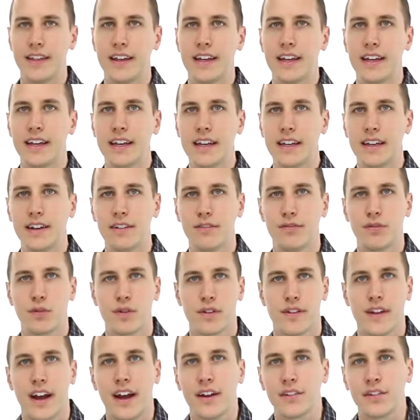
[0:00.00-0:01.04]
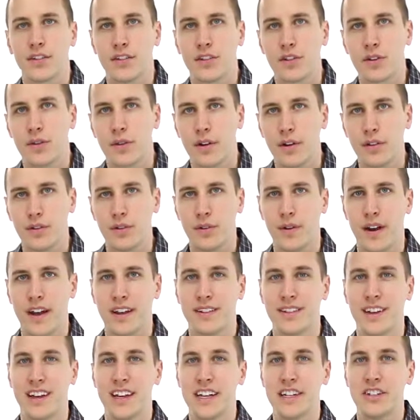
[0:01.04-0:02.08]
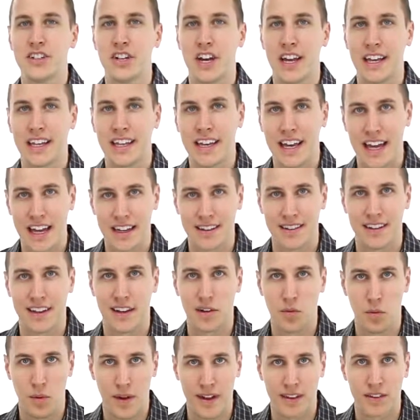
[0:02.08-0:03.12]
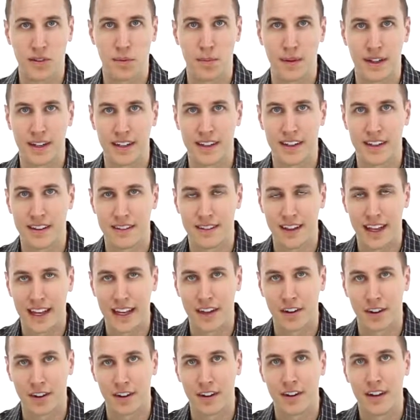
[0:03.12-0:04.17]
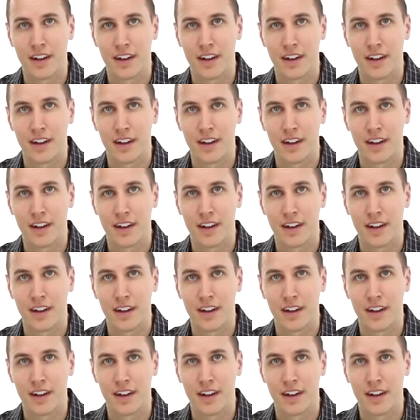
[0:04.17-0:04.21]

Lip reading: The 4002 also has a gigantic waste bin container.